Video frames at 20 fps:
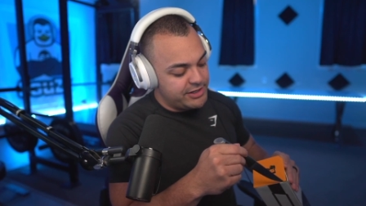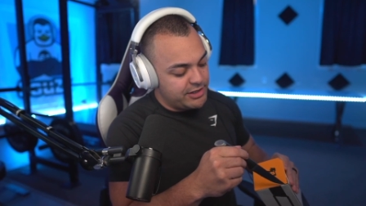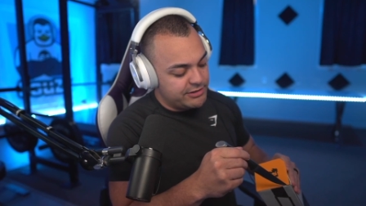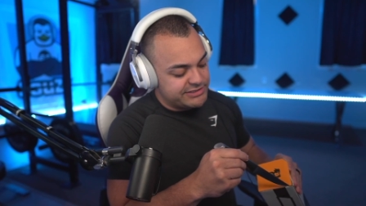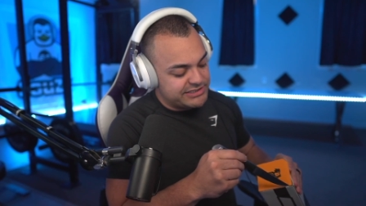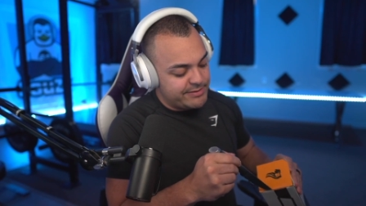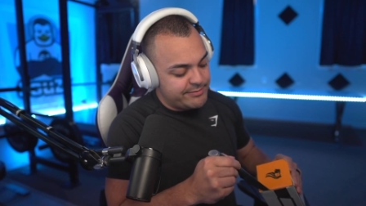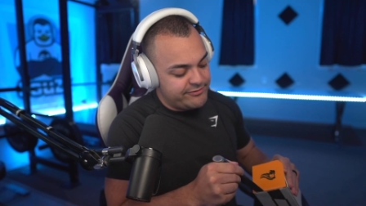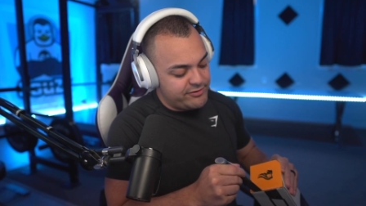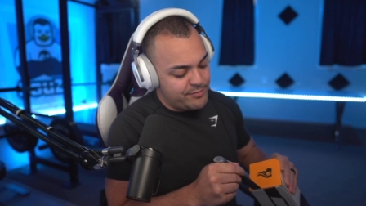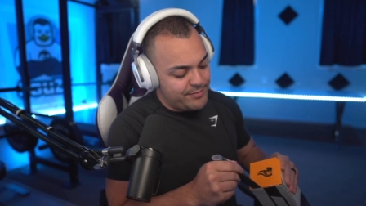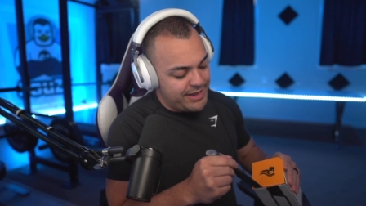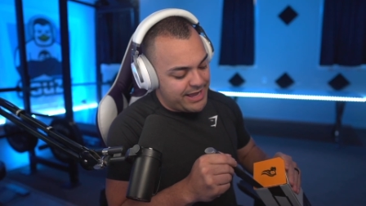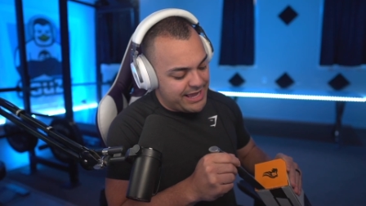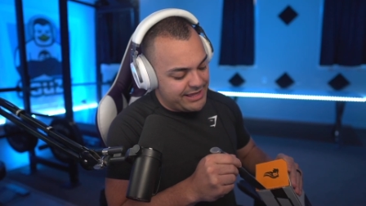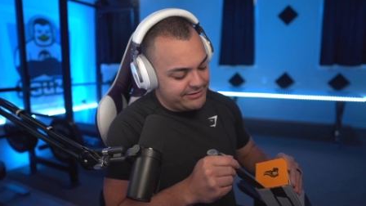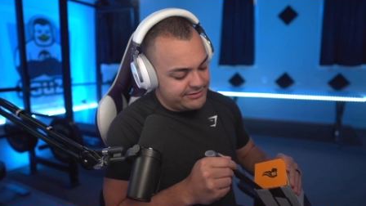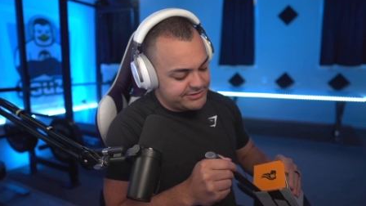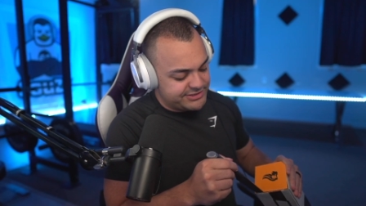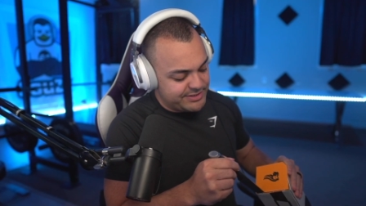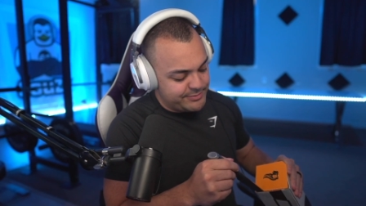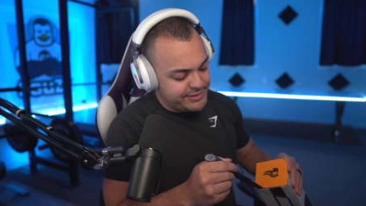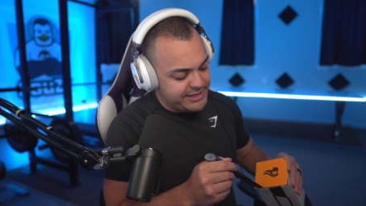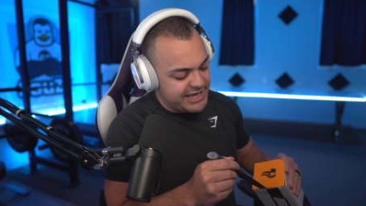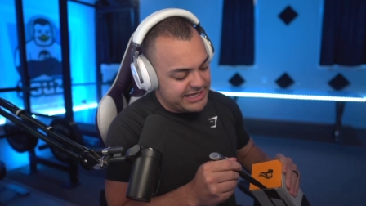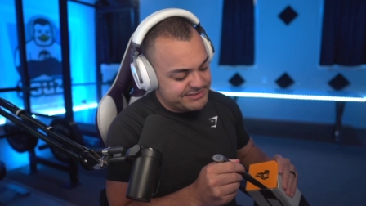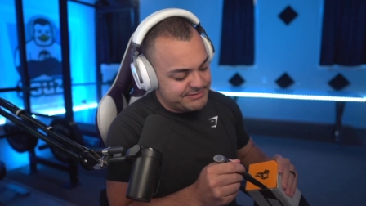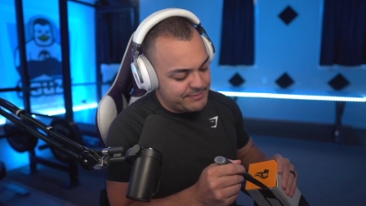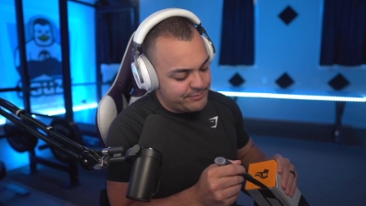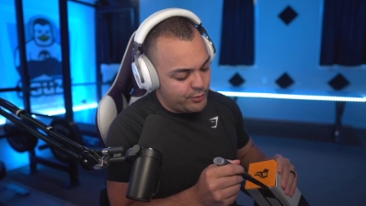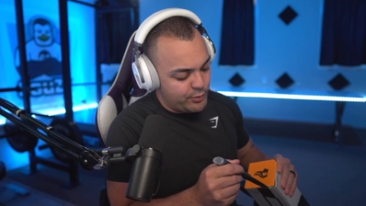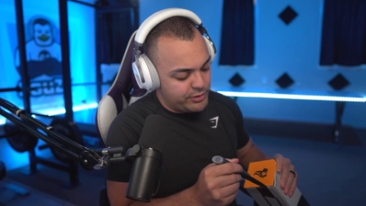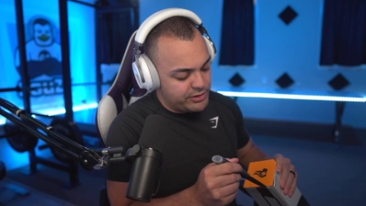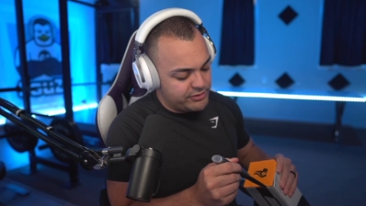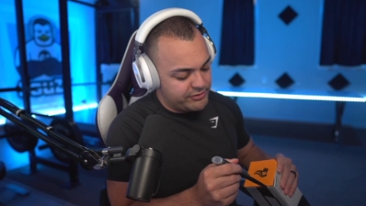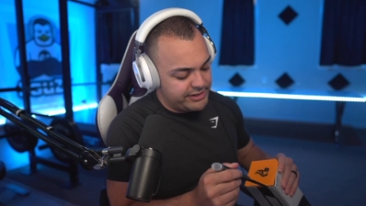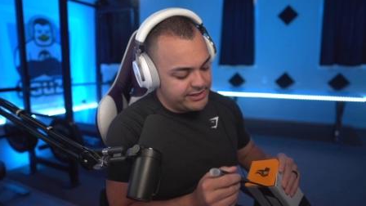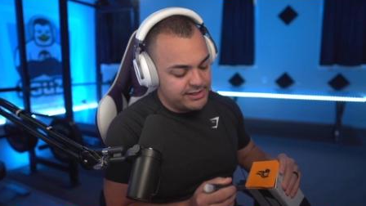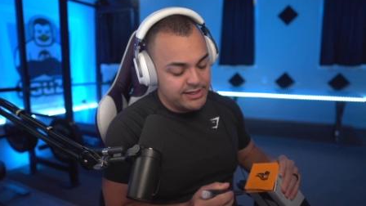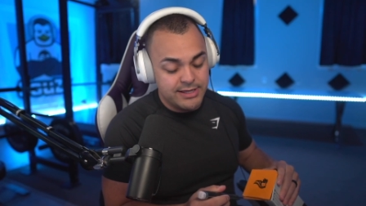Some of you guys might be
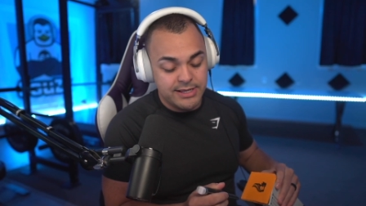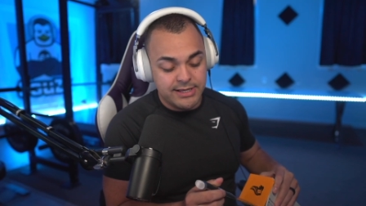wondering,